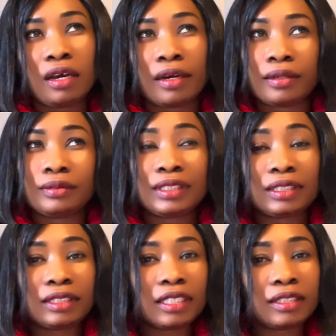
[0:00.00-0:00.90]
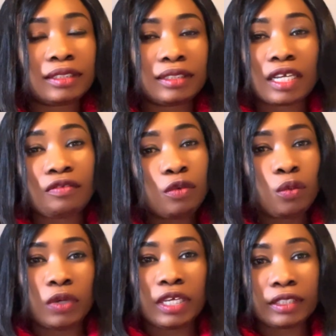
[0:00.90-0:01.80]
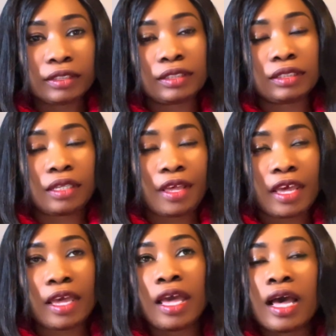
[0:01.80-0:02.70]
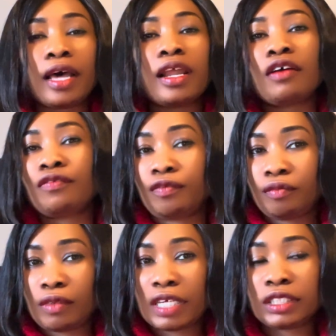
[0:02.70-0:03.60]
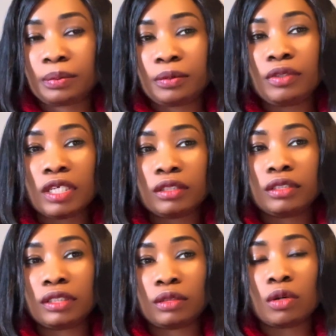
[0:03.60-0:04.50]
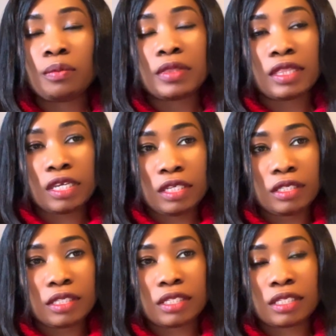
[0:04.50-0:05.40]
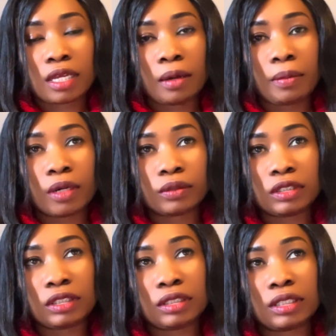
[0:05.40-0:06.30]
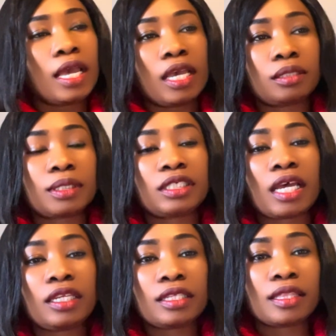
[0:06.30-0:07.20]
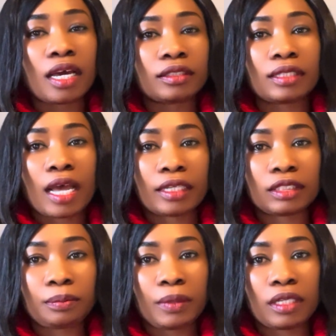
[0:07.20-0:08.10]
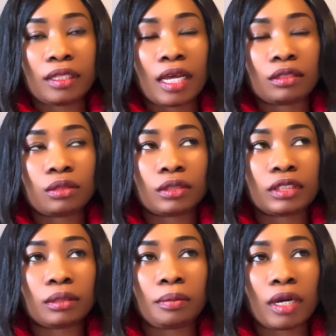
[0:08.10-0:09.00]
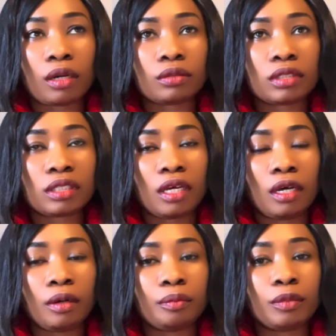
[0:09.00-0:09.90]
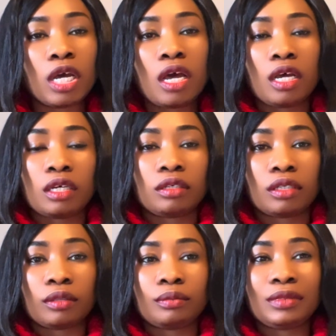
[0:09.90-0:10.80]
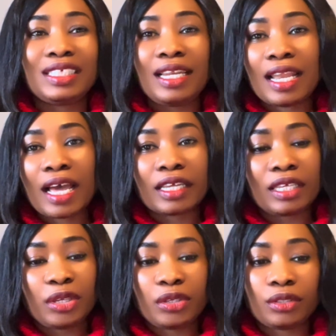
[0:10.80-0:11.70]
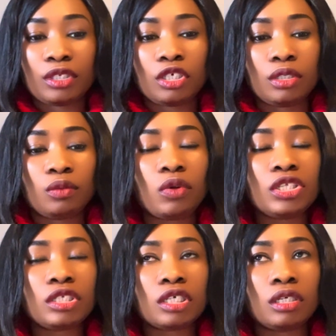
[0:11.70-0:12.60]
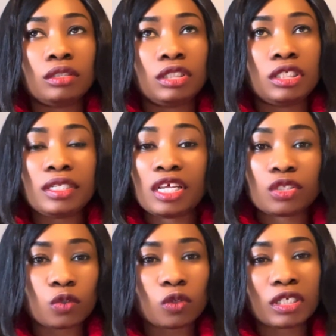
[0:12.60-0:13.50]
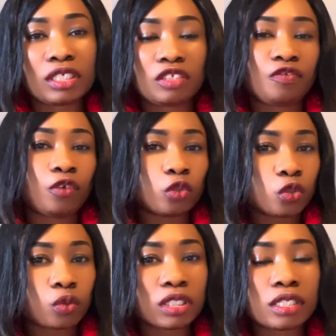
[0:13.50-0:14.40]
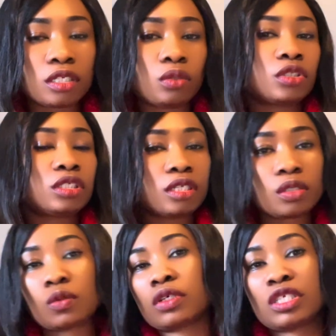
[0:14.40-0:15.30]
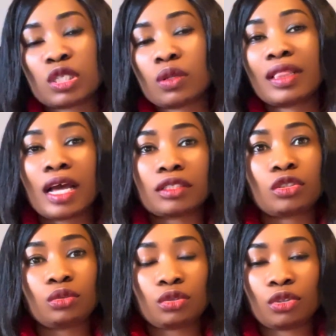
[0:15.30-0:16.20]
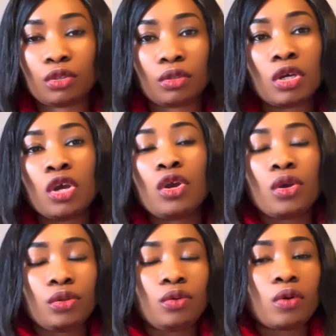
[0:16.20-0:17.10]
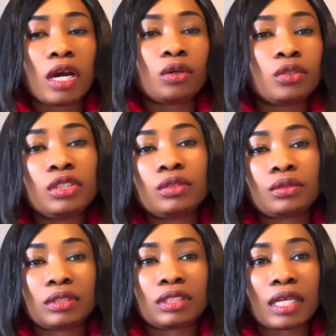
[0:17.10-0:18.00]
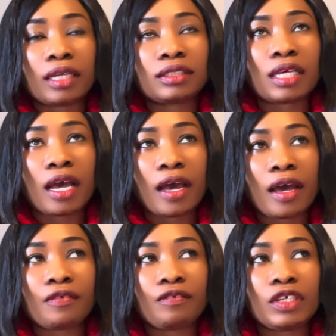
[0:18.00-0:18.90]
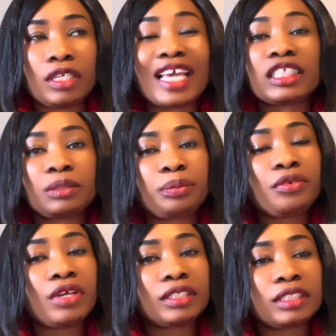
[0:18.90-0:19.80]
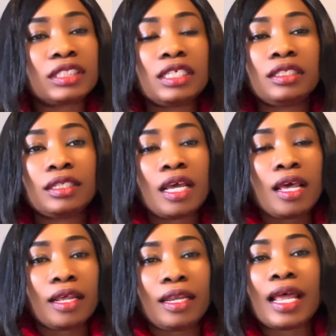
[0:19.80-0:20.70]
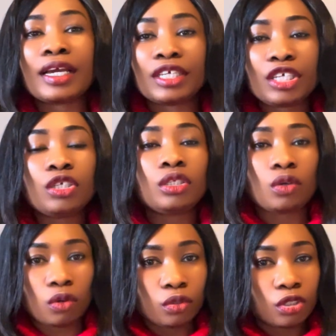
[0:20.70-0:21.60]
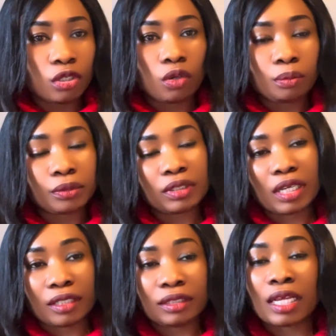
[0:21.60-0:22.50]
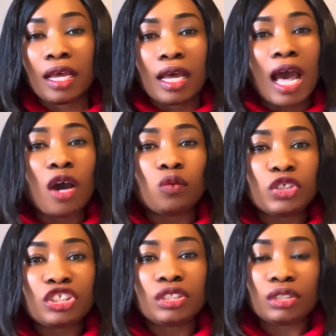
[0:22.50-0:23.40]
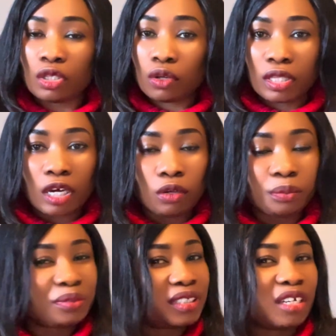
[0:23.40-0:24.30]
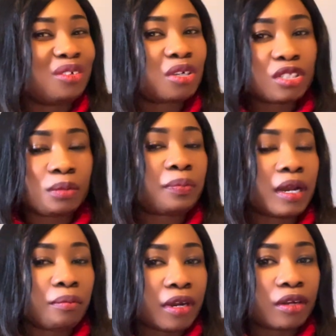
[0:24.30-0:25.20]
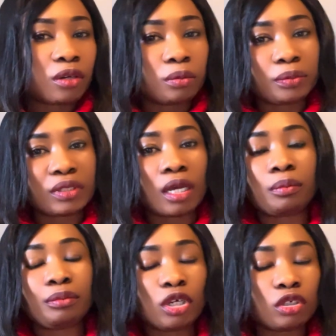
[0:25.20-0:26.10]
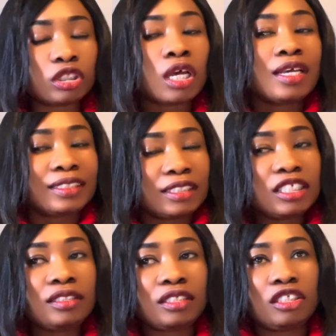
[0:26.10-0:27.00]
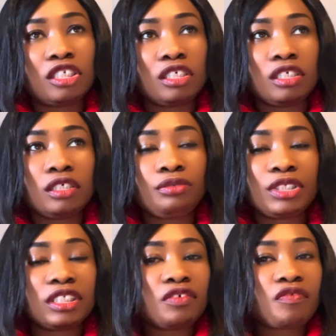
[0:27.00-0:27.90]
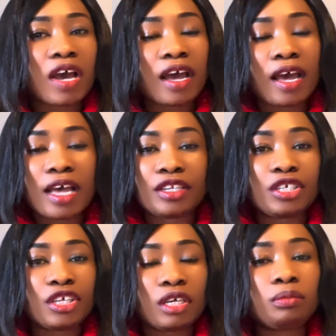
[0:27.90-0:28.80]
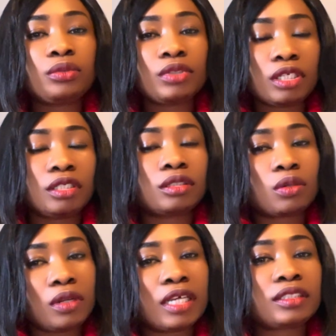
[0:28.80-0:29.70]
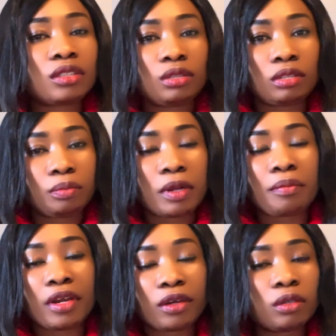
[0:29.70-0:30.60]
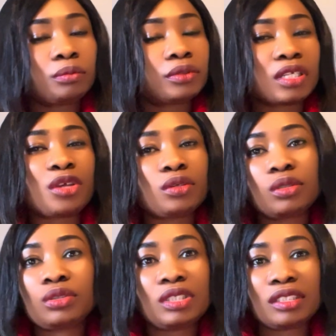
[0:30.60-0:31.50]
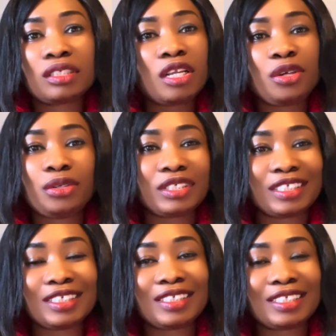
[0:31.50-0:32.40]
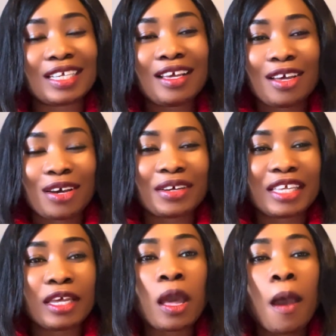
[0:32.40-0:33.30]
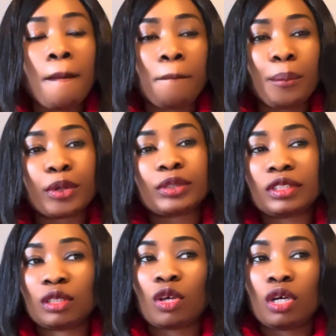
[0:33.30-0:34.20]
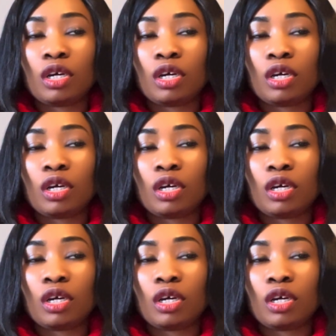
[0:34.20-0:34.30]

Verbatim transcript: 6-7 weeks here, and I've experienced some things about it, especially that aspect that talks about the lagging when the network is fluctuating or the network is not as strong. You are going to start experiencing lagging on the computers, and which is the other computer, not the primary computer, because since the receiver and the cable is connected to the primary computer, you could easily use it, okay? But